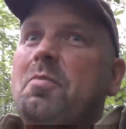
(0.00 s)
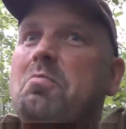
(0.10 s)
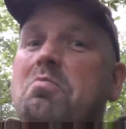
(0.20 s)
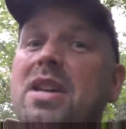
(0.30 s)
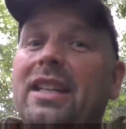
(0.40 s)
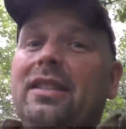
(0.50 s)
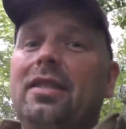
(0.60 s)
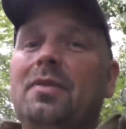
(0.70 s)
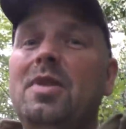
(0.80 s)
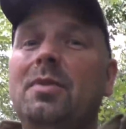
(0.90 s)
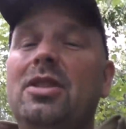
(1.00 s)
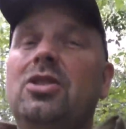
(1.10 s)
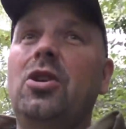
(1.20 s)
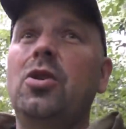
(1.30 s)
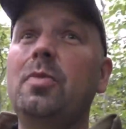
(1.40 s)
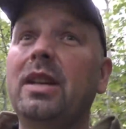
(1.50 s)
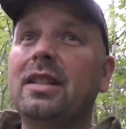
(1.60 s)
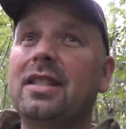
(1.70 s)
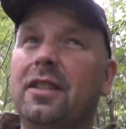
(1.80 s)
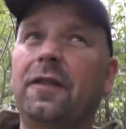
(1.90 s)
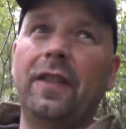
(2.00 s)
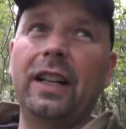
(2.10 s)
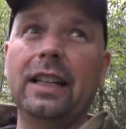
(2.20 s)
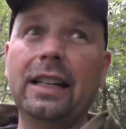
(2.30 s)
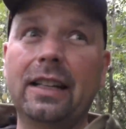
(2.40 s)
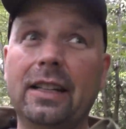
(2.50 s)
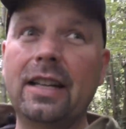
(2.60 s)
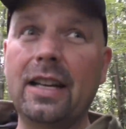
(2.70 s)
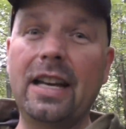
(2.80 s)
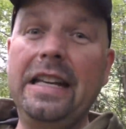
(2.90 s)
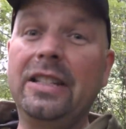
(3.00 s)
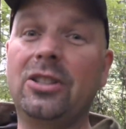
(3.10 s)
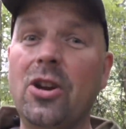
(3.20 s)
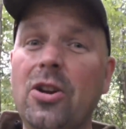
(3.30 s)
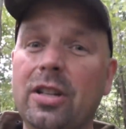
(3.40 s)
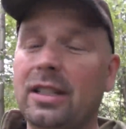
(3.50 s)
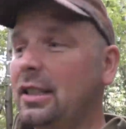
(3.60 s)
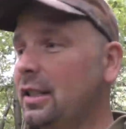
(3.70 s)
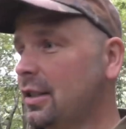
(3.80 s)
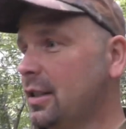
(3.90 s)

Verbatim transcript: minute, maybe two minutes, that felt like an eternity,